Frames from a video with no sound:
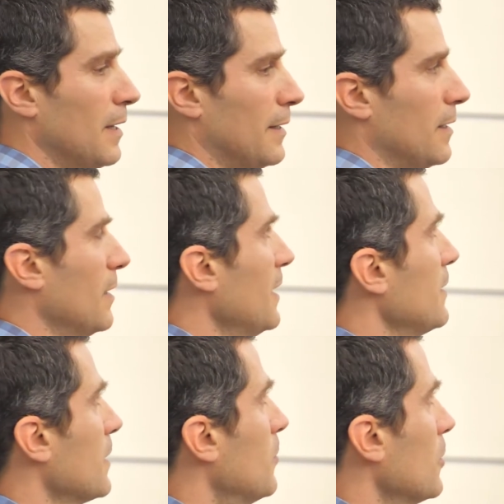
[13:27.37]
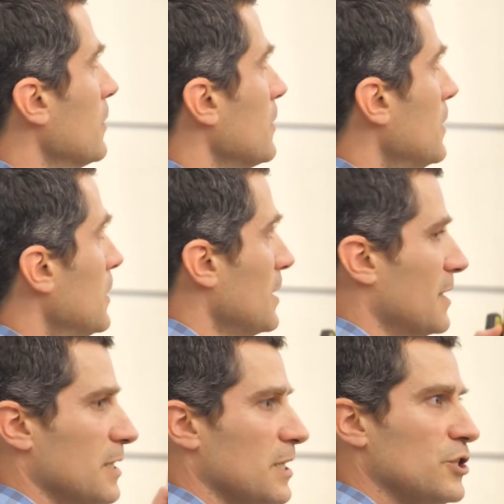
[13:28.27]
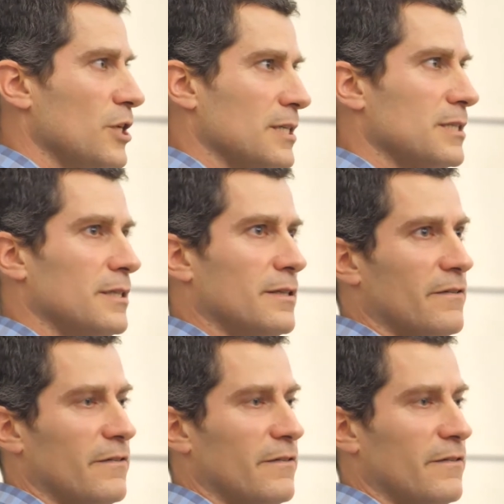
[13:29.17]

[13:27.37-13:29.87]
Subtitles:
an analytic model that is adjusting